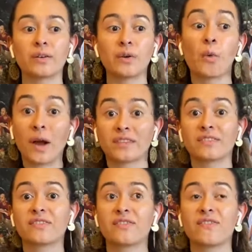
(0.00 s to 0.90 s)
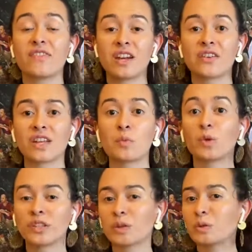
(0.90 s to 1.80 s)
was very
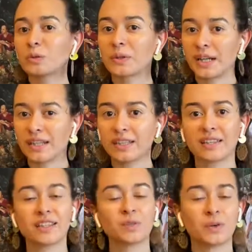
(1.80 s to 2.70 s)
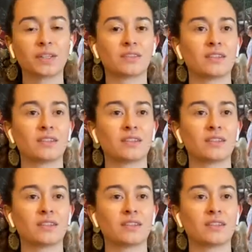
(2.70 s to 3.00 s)
multicultural, that it was